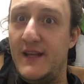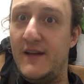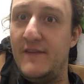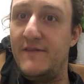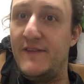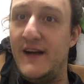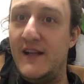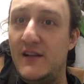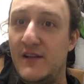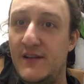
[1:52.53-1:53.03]

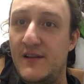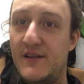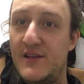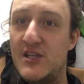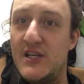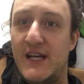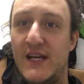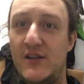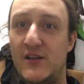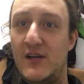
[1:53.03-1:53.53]
follow this
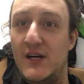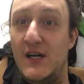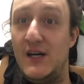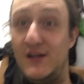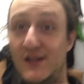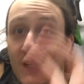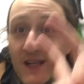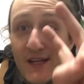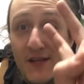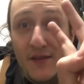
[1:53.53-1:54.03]
channel,
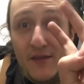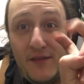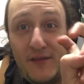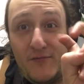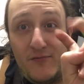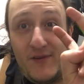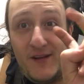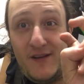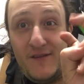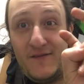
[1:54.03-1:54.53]
all
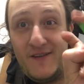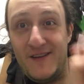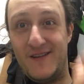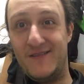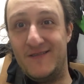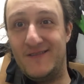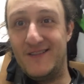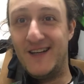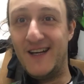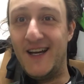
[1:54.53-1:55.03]
three of
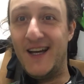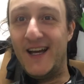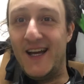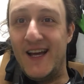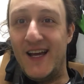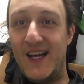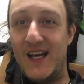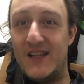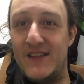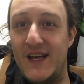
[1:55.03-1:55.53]
you
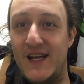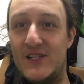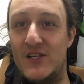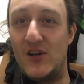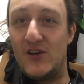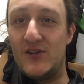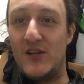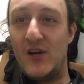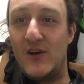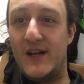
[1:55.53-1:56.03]
that
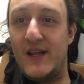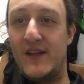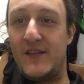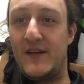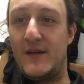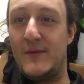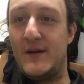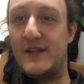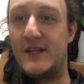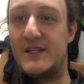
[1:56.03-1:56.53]
don't know
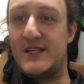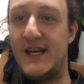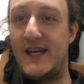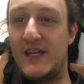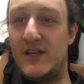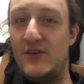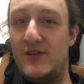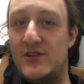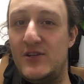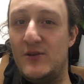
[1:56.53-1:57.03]
anything about the
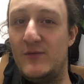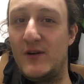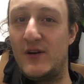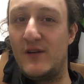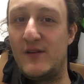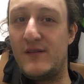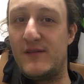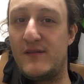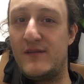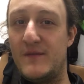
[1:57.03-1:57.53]
tech
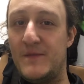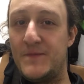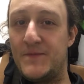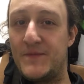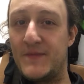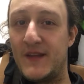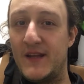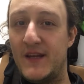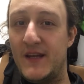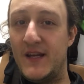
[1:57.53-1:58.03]
YouTubers,
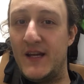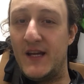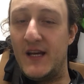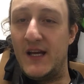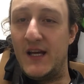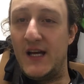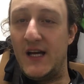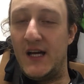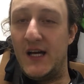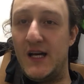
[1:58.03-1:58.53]

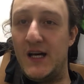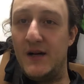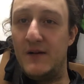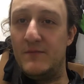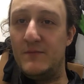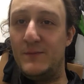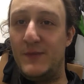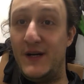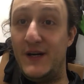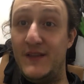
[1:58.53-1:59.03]

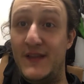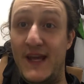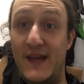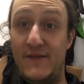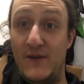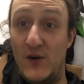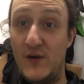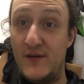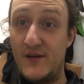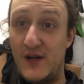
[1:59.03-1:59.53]
but
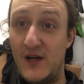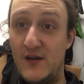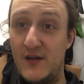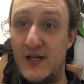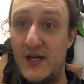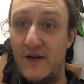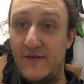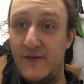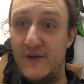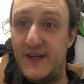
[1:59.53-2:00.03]
they've all
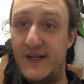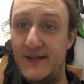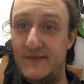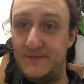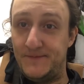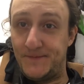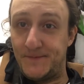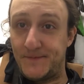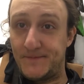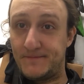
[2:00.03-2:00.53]
covered it.
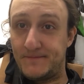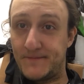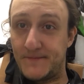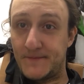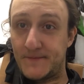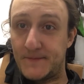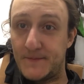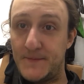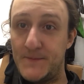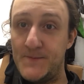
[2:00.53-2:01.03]

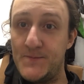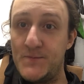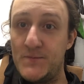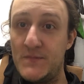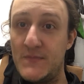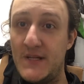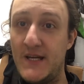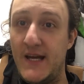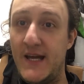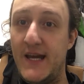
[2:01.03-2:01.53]

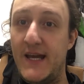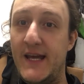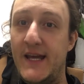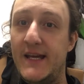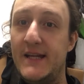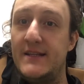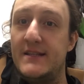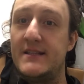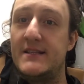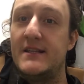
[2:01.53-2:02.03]

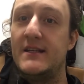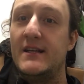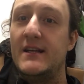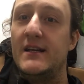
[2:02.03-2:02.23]
And